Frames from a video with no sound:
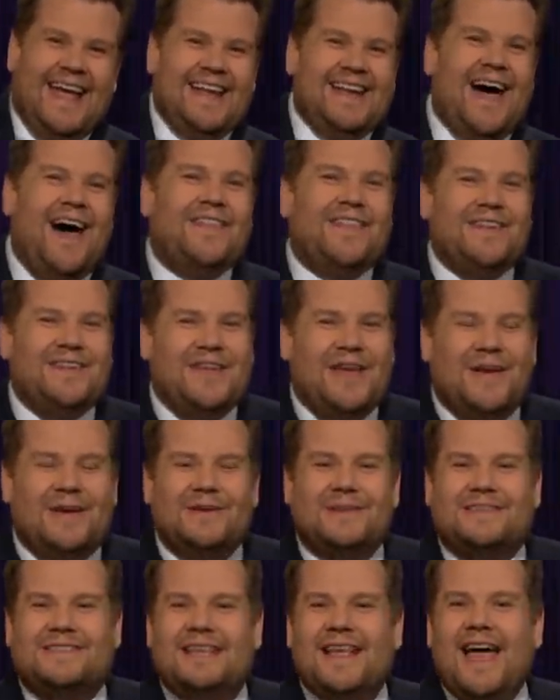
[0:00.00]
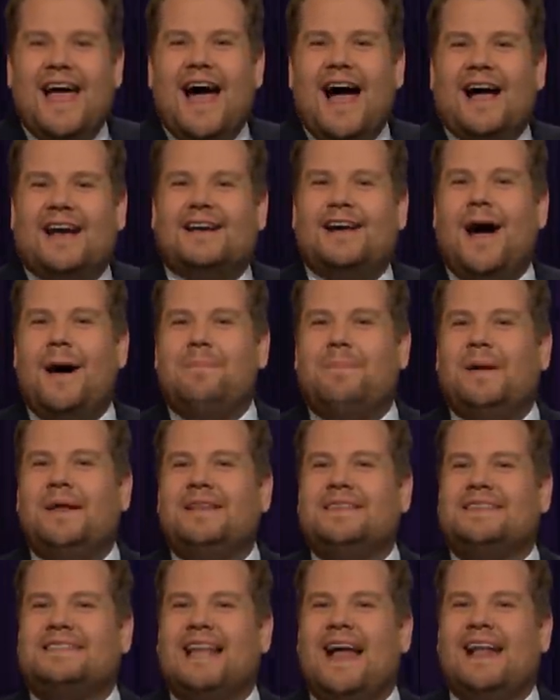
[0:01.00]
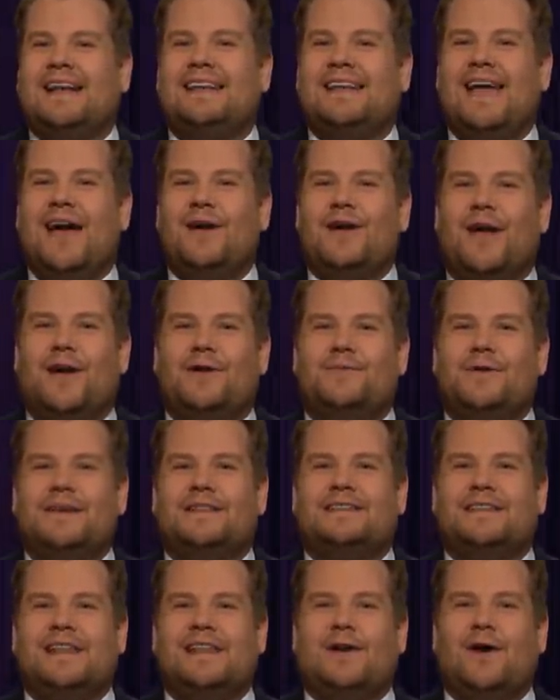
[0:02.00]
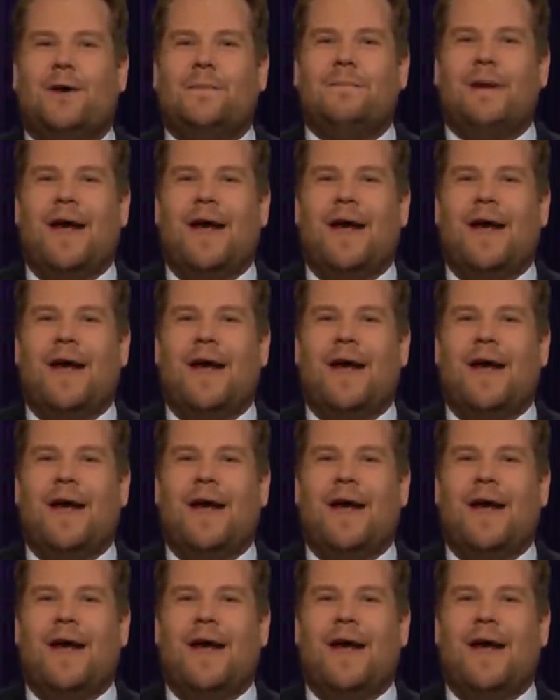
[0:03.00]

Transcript: in other news, a couple in San Diego recently got